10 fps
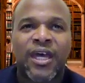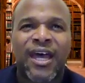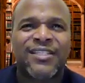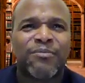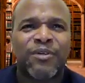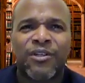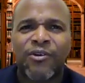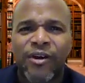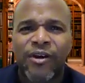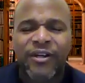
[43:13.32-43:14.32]
I said, but
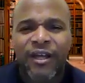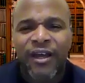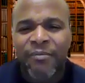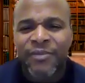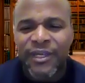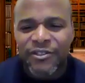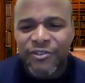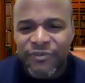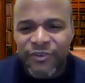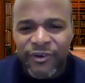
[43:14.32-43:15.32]
Lord, I'm an
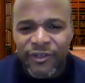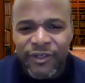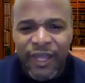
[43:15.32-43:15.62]
introvert.